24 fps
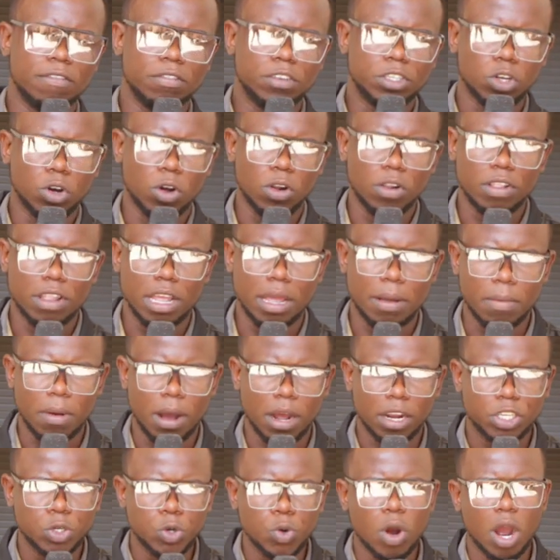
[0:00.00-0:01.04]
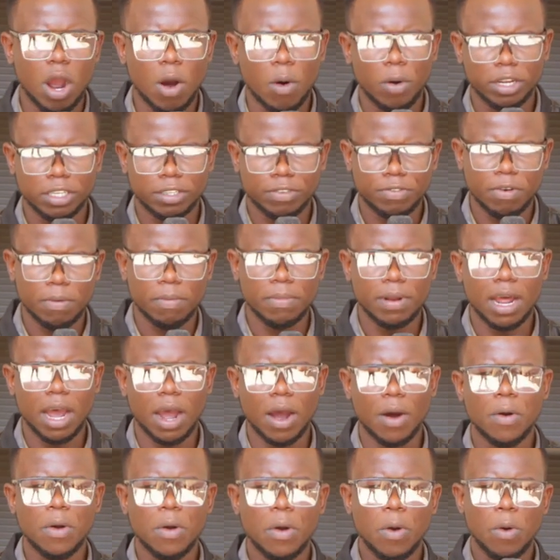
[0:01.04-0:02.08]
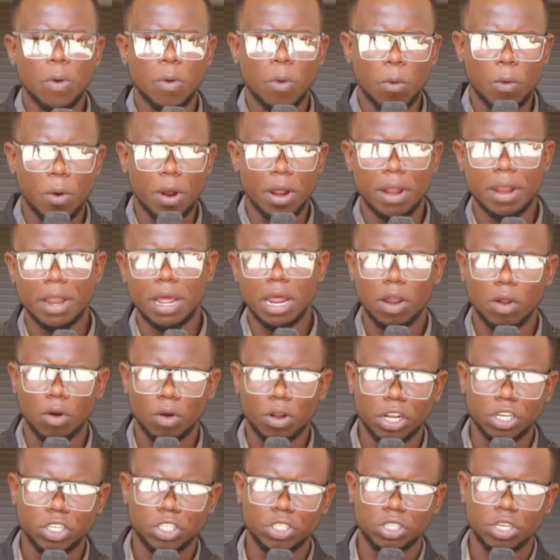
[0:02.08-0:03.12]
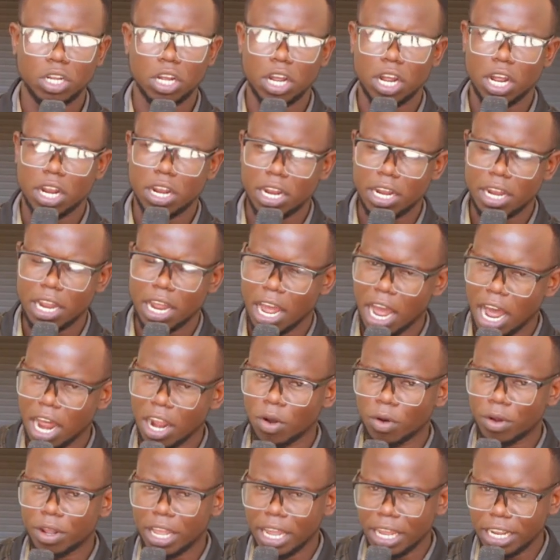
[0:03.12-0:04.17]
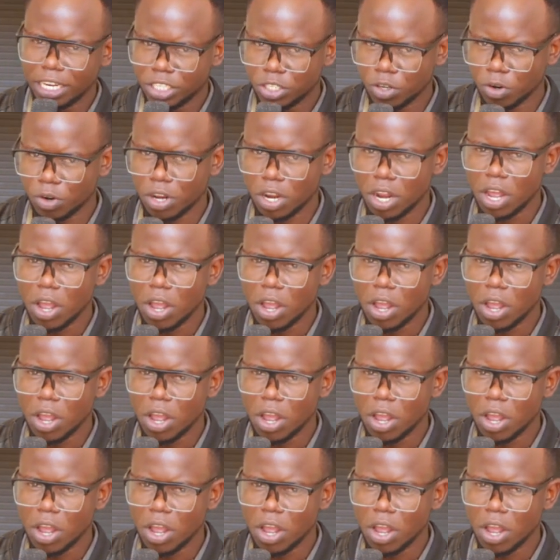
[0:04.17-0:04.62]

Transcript: told them 2 hours from now when the location, the allocation